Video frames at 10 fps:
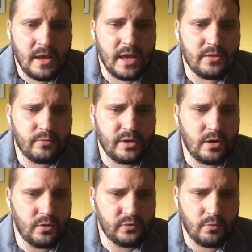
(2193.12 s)
And we
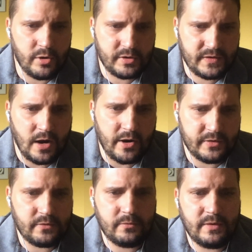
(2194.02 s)
also worked
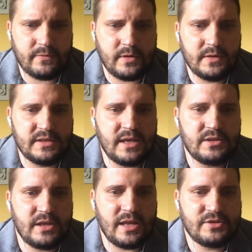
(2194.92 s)
hard with the
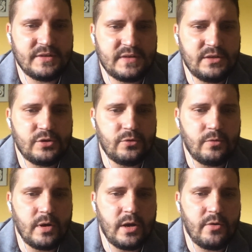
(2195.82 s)
NG agency
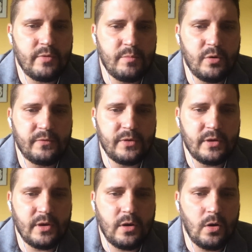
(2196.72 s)
to remove
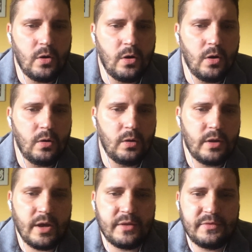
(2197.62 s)

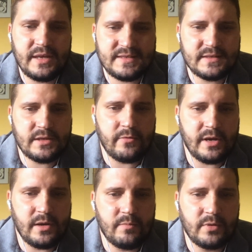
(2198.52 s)
all
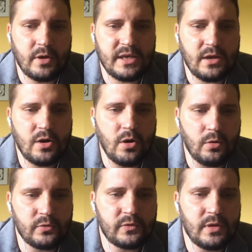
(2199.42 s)
unnecessary blocking
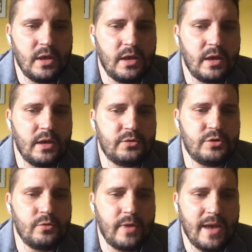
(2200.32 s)
calls
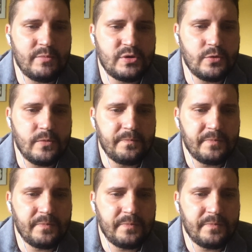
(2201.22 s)
to M2.